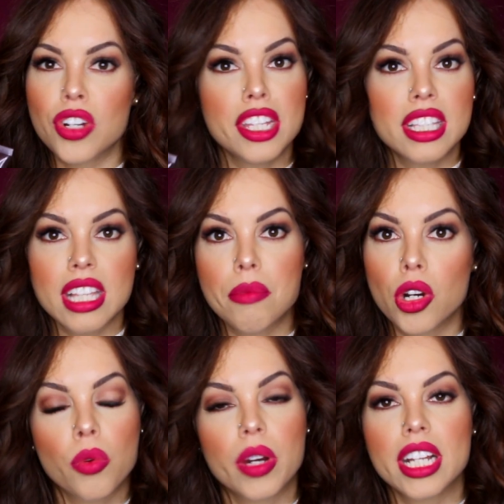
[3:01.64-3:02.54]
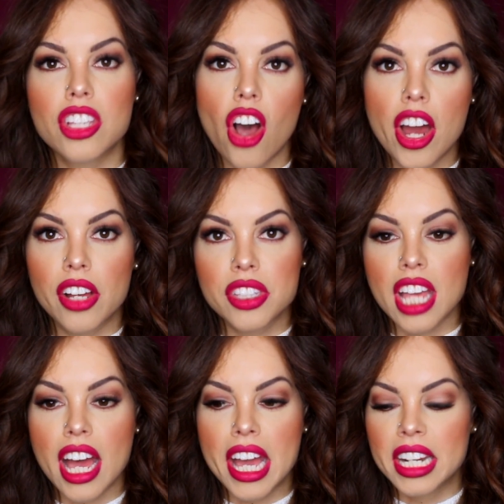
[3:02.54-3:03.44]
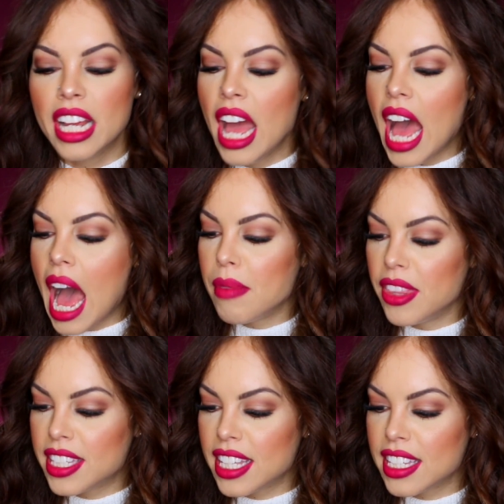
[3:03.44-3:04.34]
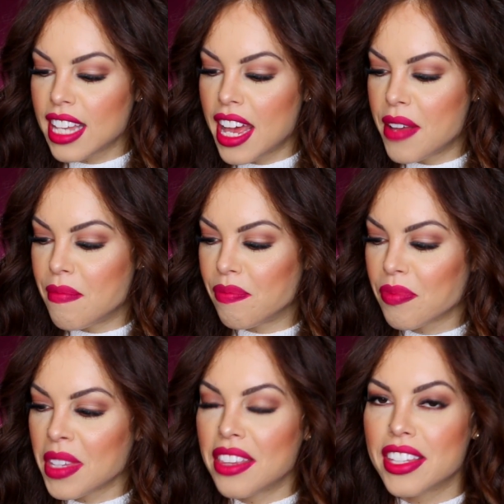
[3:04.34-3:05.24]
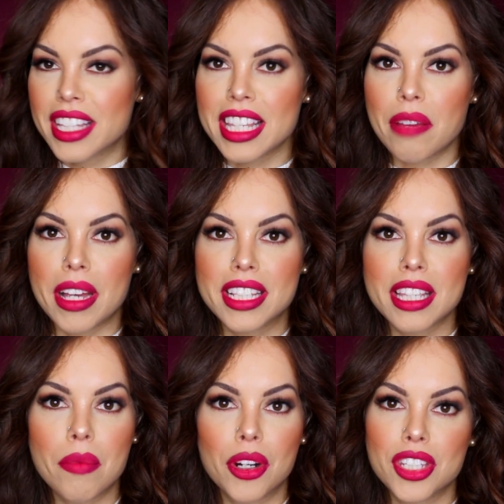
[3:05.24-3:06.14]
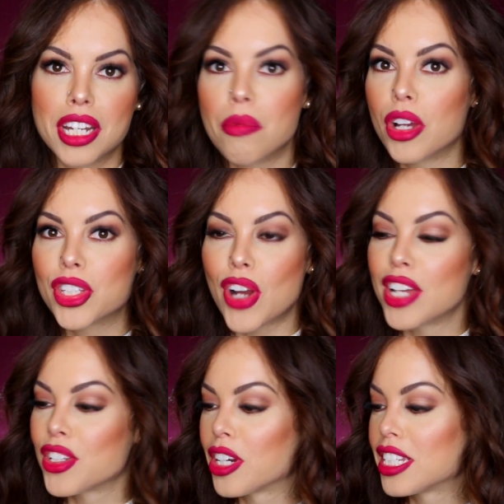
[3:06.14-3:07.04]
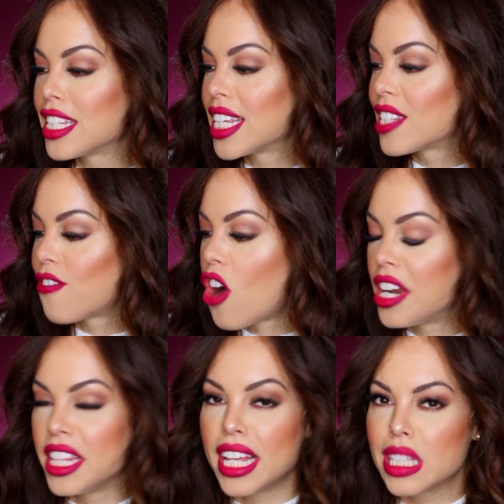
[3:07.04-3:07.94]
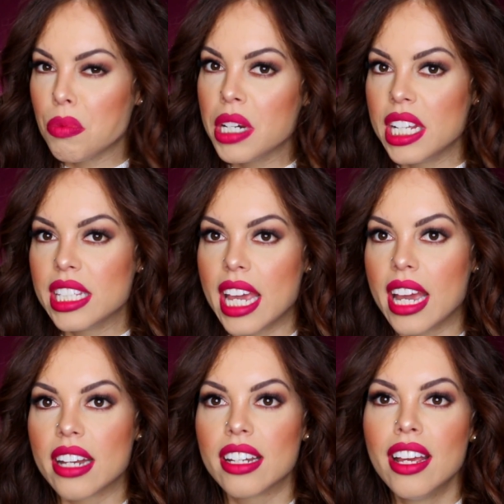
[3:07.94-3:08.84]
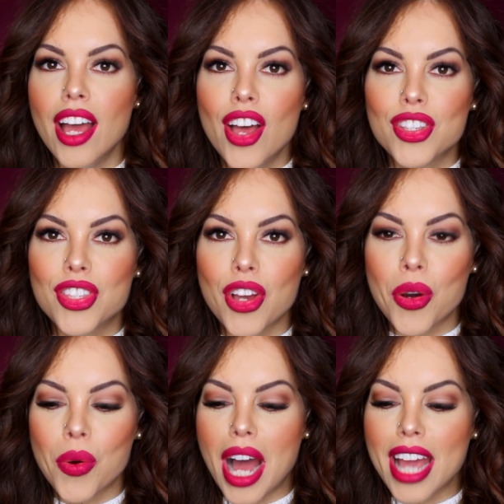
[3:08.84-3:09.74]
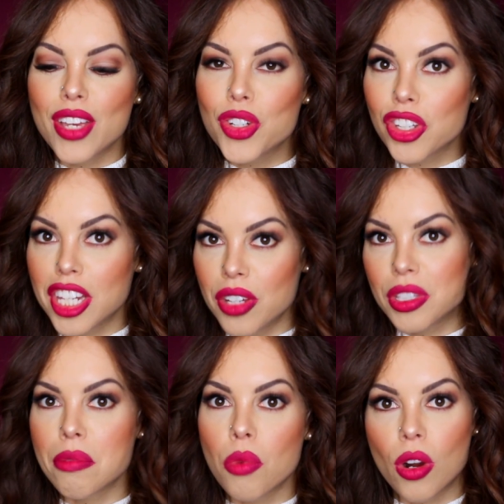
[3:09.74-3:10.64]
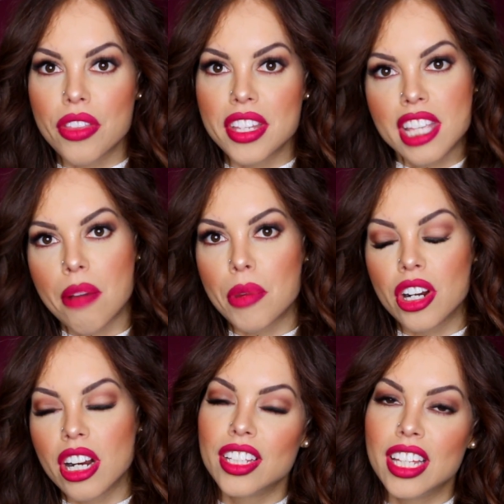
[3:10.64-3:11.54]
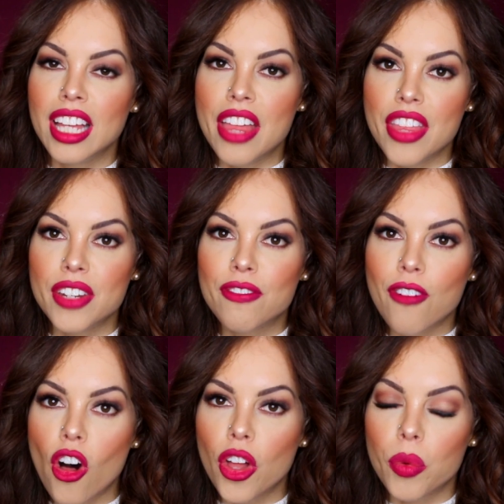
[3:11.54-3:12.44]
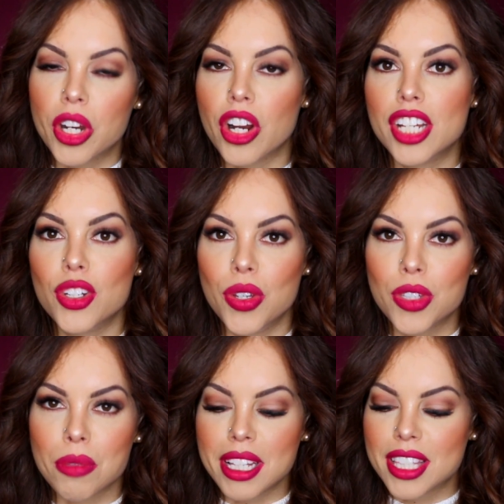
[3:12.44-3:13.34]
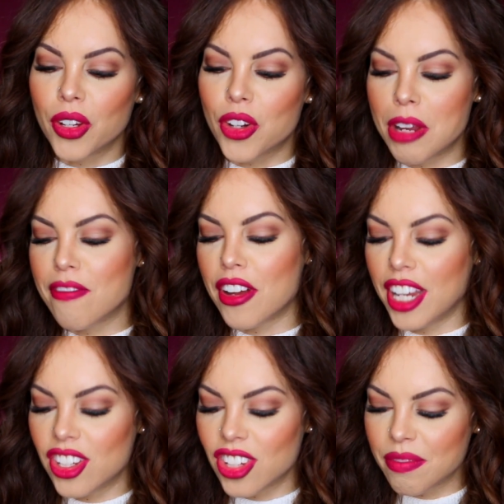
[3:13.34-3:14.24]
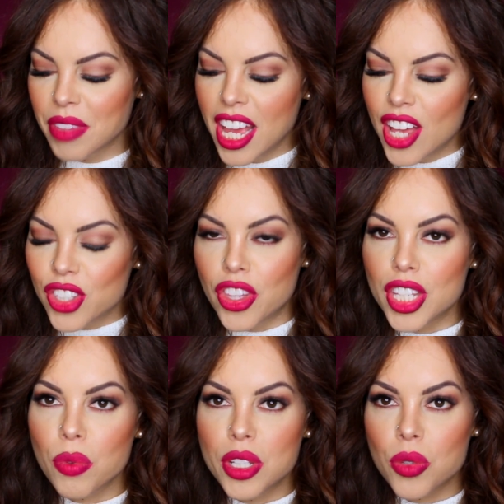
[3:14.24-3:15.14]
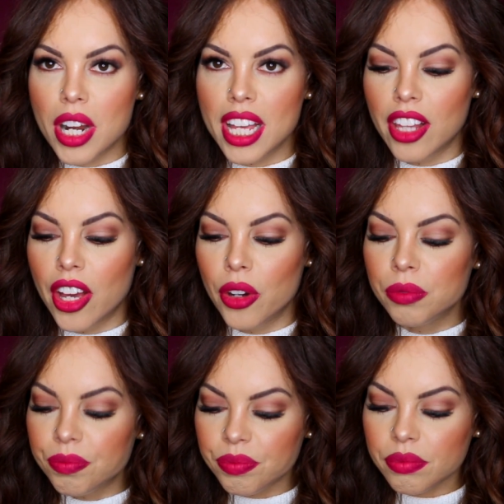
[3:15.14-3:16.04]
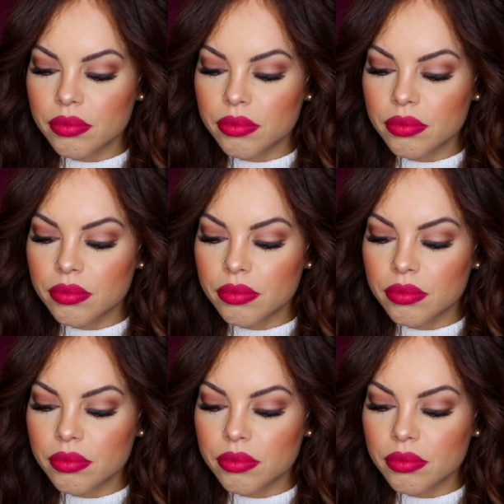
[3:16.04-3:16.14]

during the summer when it's hot outside. I mean, this is like my summer tinted moisturizer because it says fun and that's pretty tan. So I usually use it more in the summer. And then fall and winter, I do use my Silk Cream foundation. So this one's running low.